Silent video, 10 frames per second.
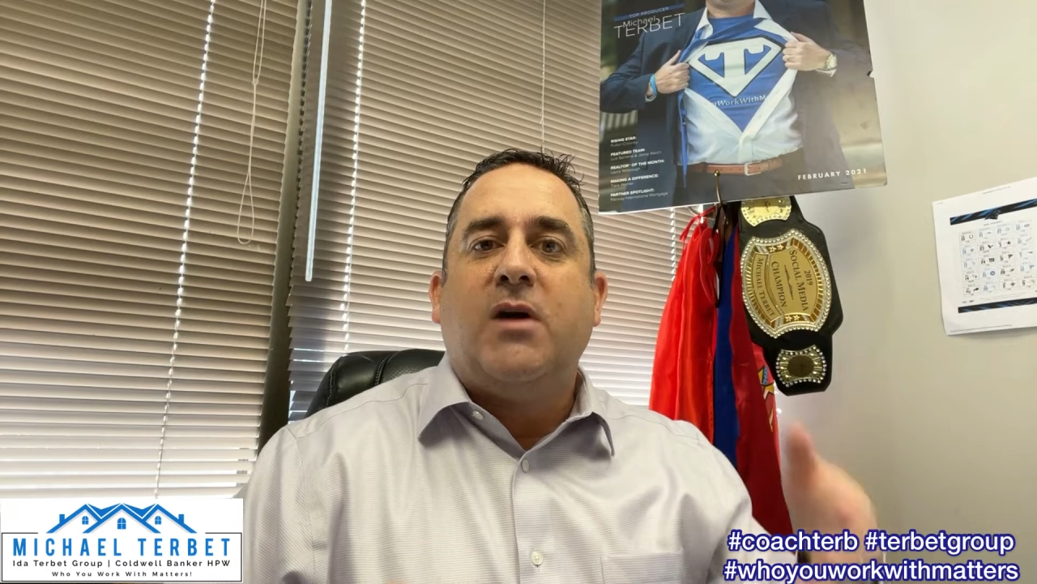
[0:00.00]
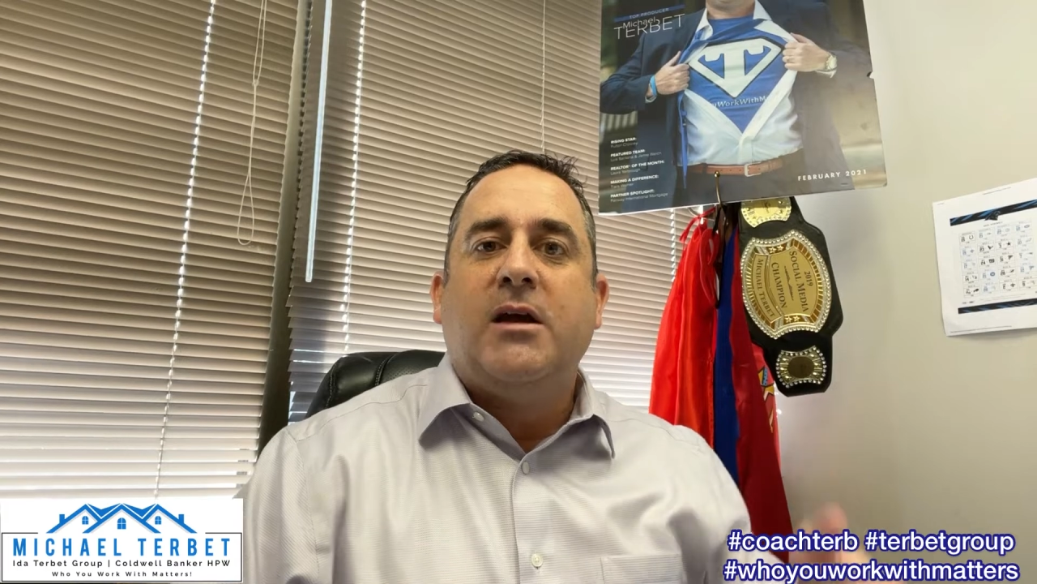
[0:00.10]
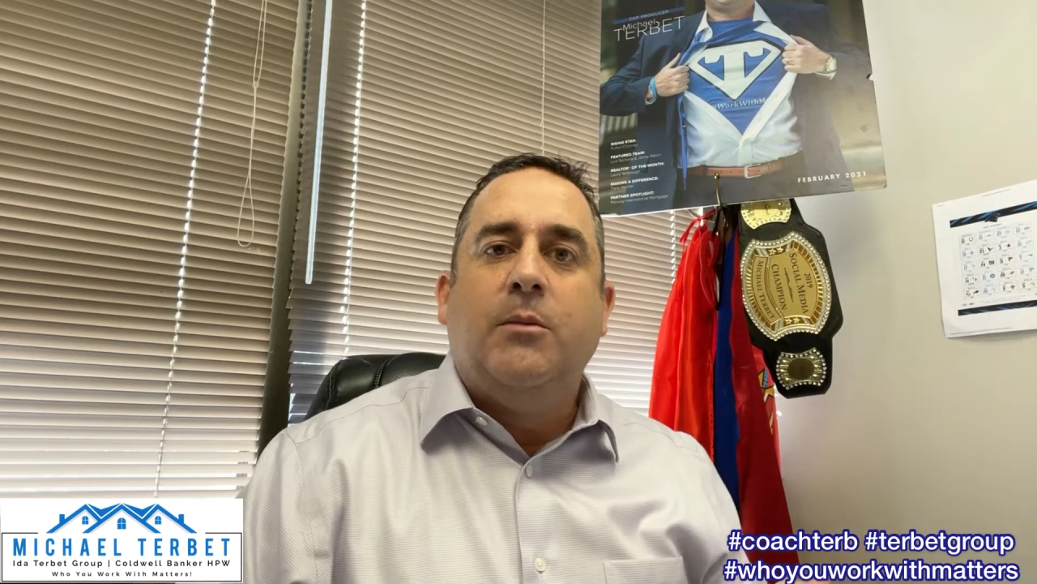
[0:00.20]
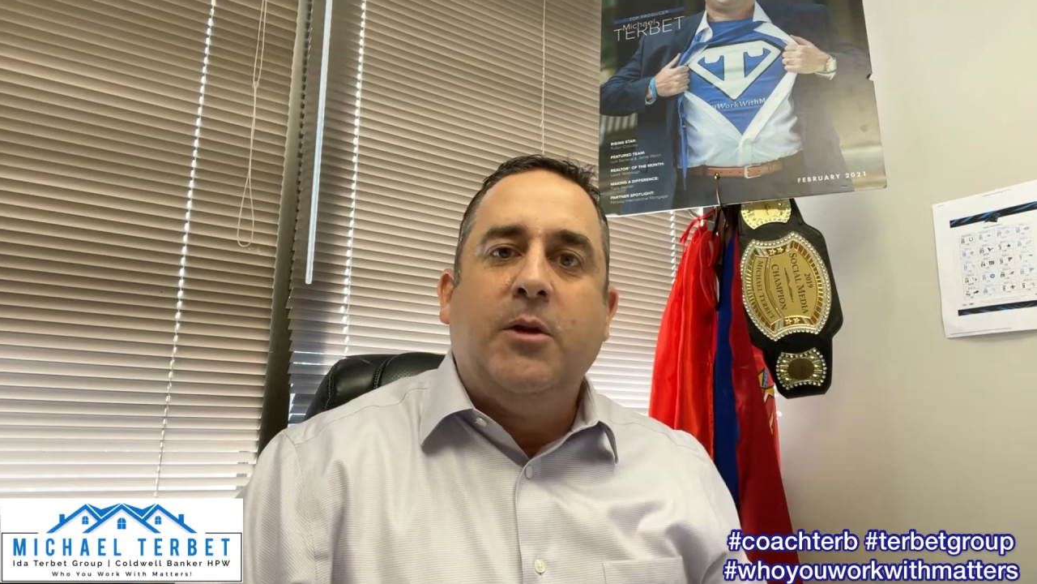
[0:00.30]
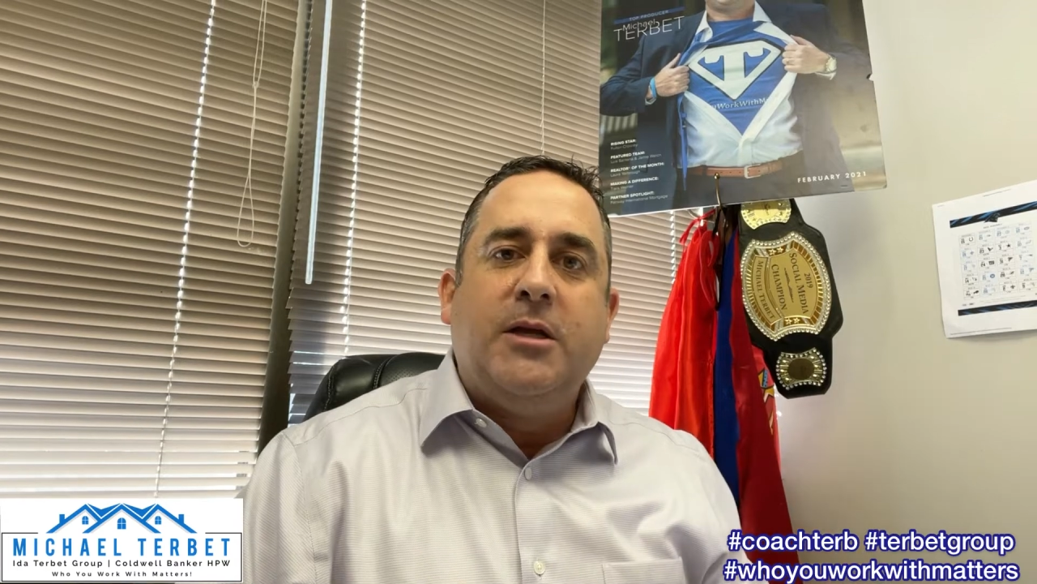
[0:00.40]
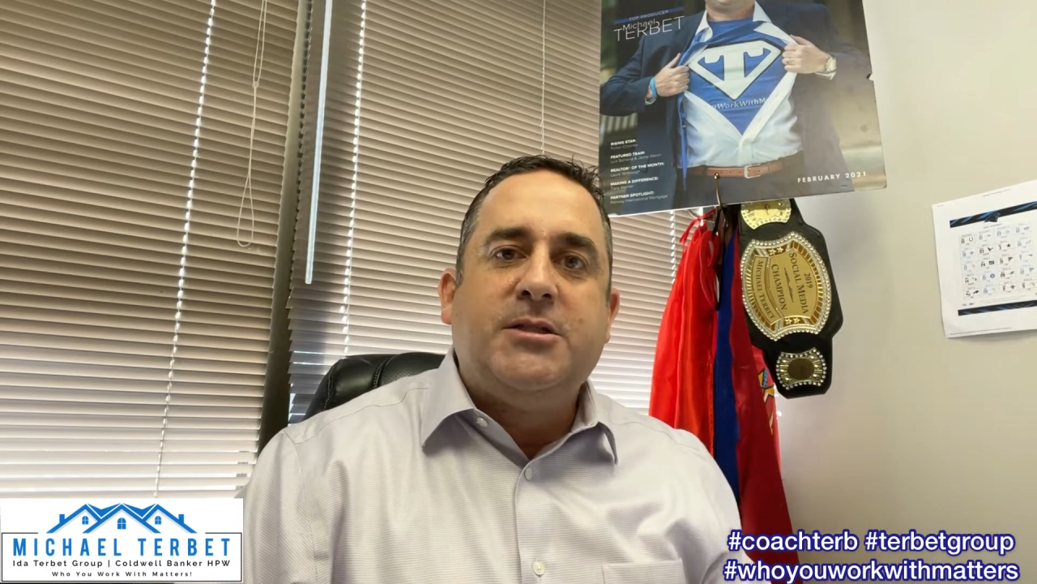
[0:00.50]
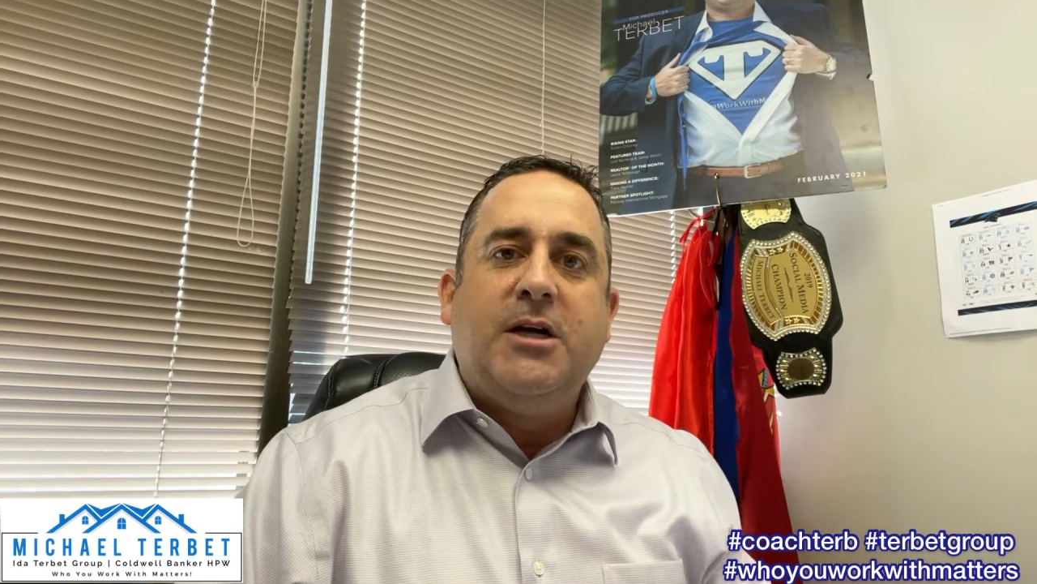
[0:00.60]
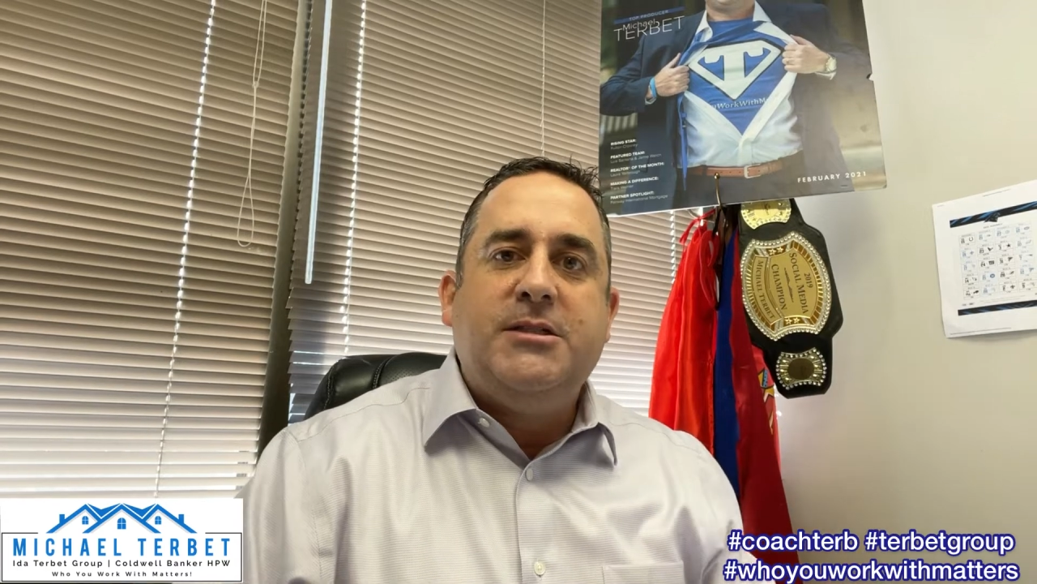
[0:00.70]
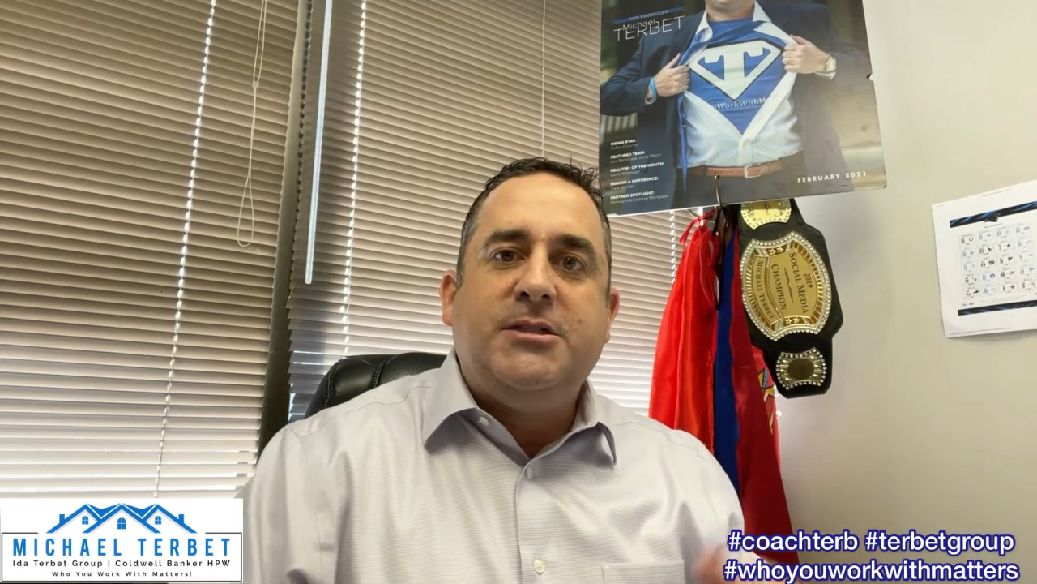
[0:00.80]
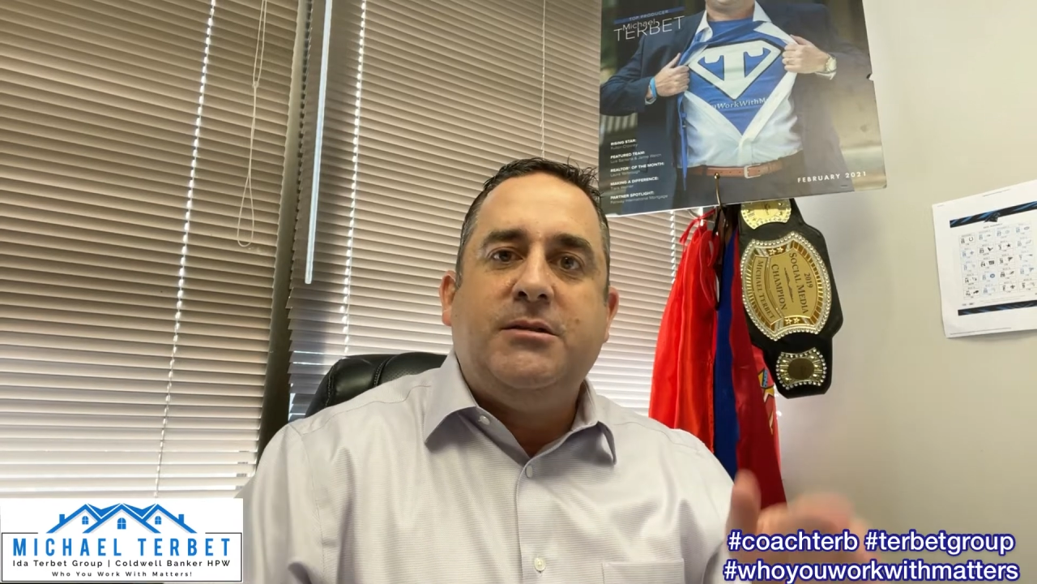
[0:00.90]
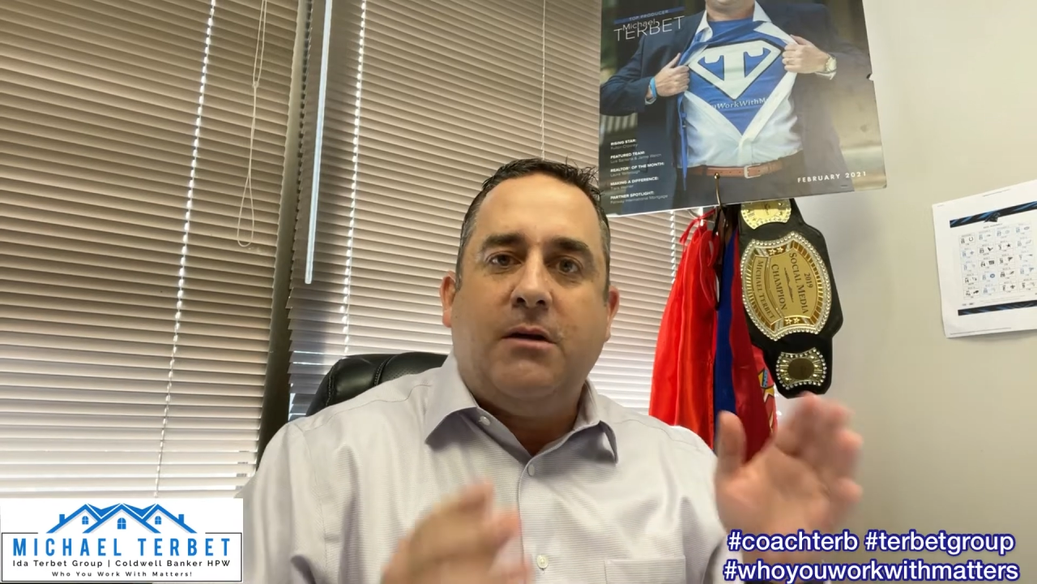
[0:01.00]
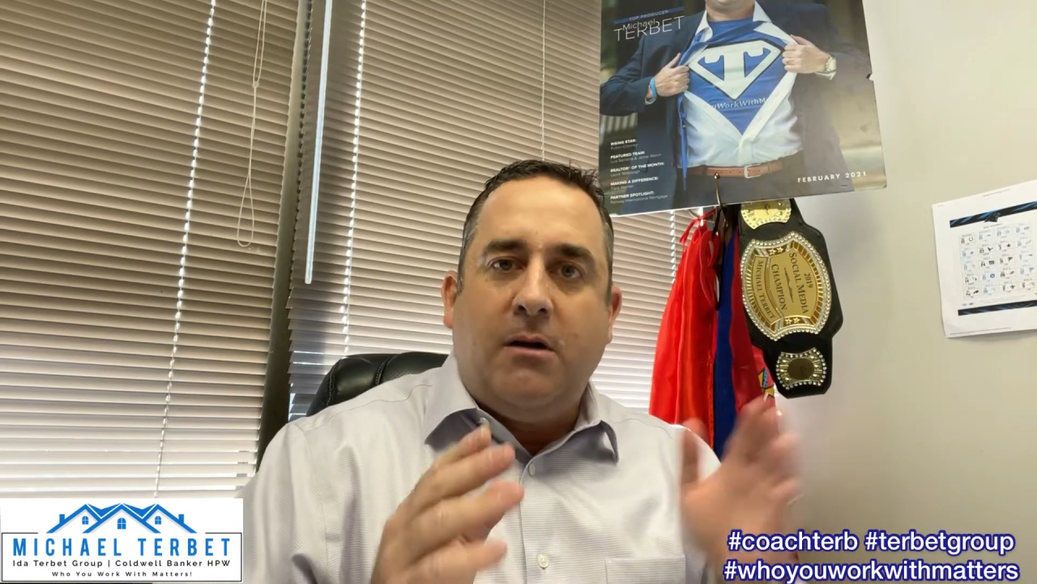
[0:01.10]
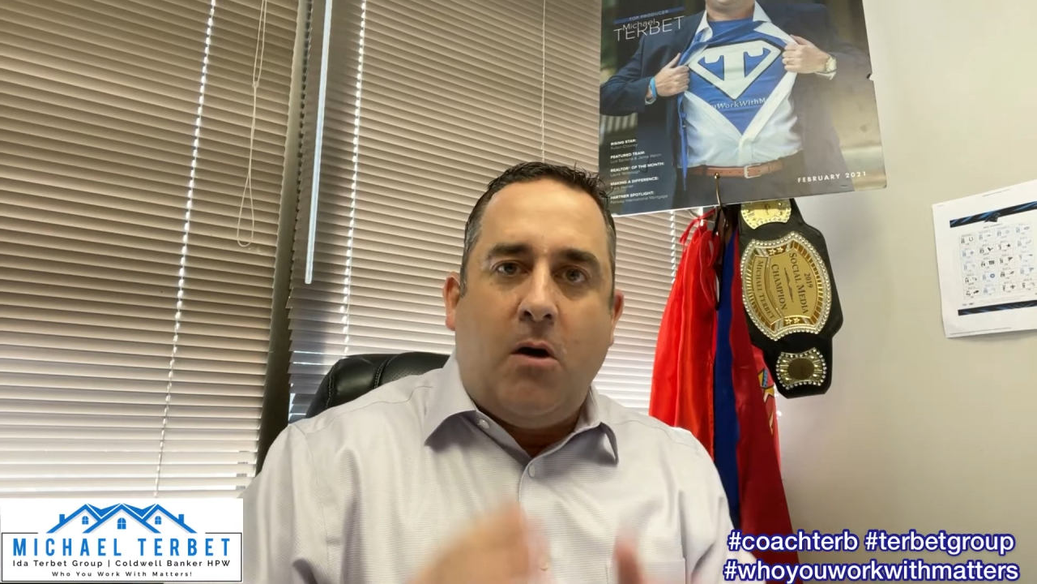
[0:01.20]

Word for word: Triangle MLS does